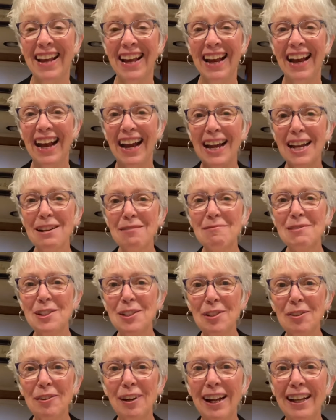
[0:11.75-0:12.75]
I am
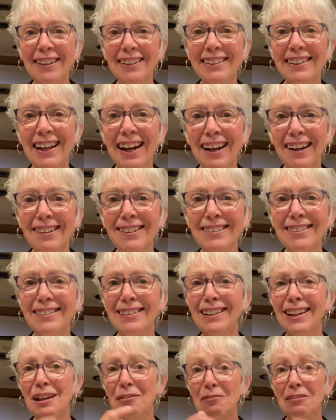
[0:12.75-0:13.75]
Sue Ellen Art and
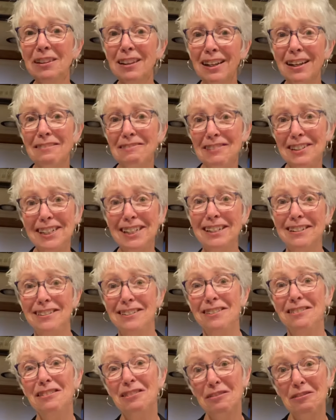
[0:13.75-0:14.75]
I would love to get
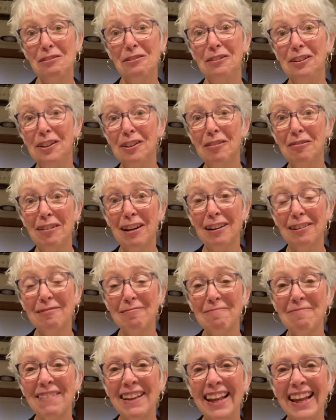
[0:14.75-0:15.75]
to know who you are.
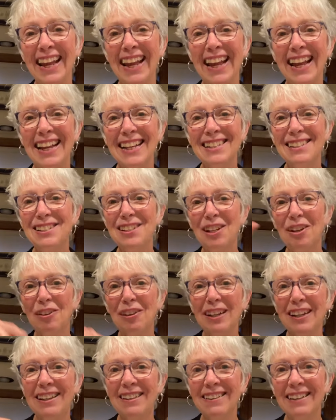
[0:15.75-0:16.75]
And so
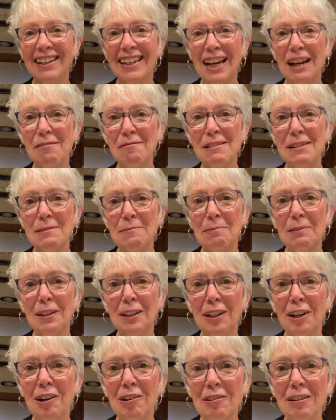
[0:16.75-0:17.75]
in the comments
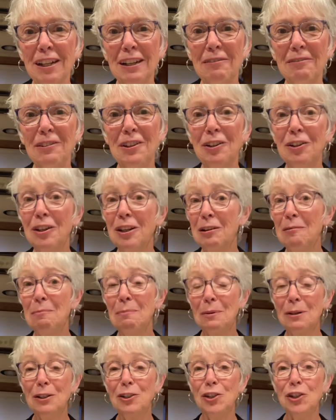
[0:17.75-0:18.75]
below, if you could
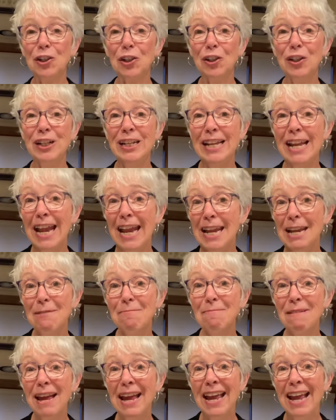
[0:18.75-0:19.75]
put your
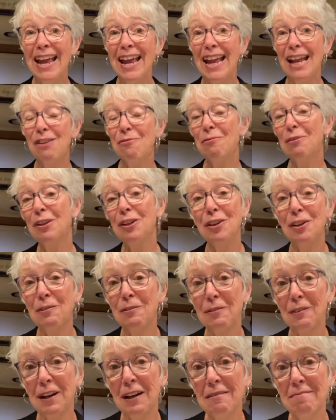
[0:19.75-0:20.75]
name and where you're
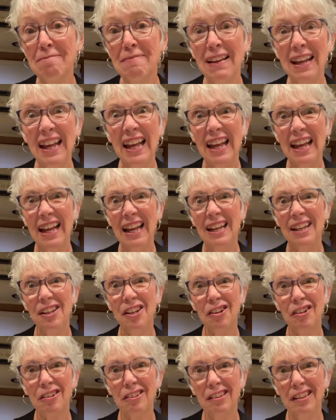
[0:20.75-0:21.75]
from and
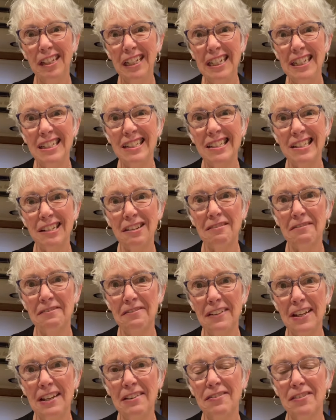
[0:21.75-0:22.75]
your least
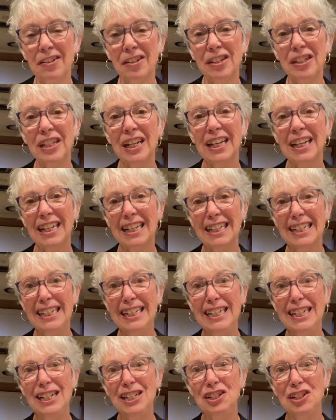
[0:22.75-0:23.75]
favorite
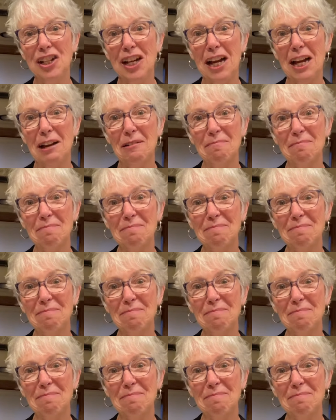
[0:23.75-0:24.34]
cleaning job.